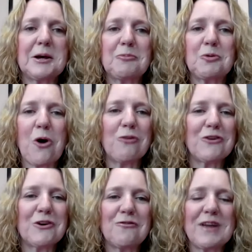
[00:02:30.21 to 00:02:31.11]
to all
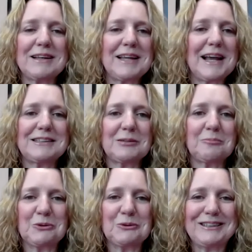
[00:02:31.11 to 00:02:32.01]
of our fantastic
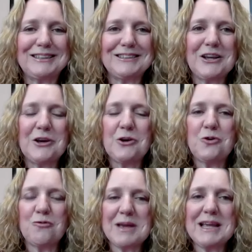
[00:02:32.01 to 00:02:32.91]
employees
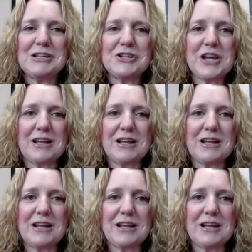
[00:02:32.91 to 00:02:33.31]
who have made